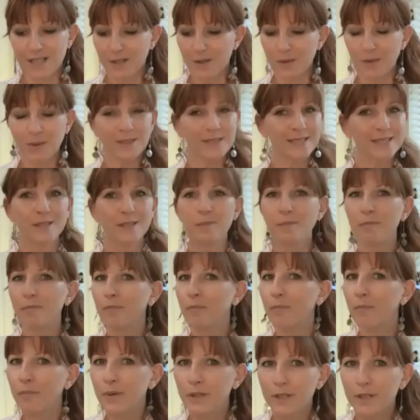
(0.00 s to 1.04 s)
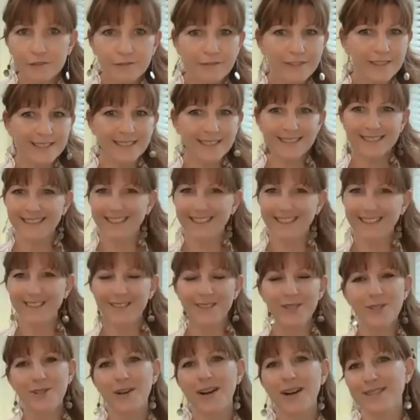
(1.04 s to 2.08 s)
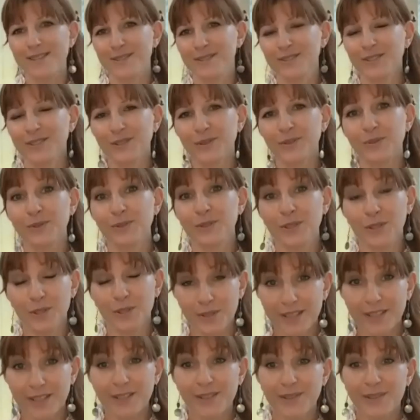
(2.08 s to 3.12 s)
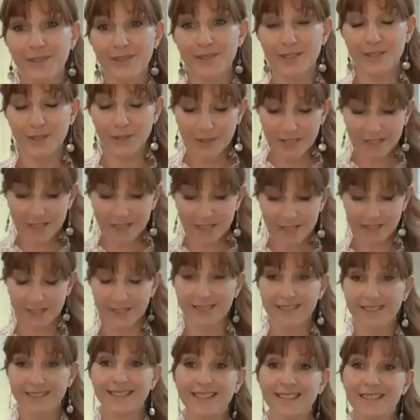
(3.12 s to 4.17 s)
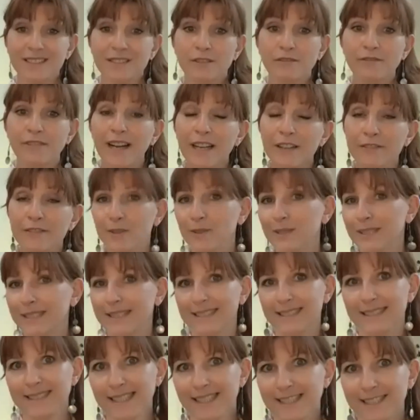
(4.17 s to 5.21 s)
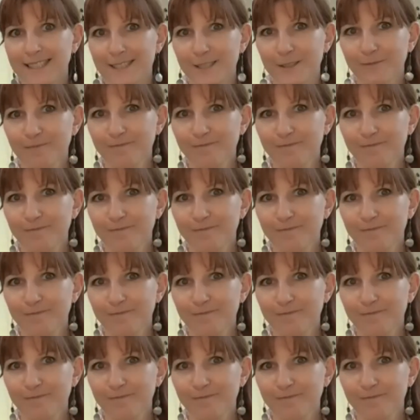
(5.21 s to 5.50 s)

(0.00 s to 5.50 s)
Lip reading: was the perfect ground to trigger the survival instinct.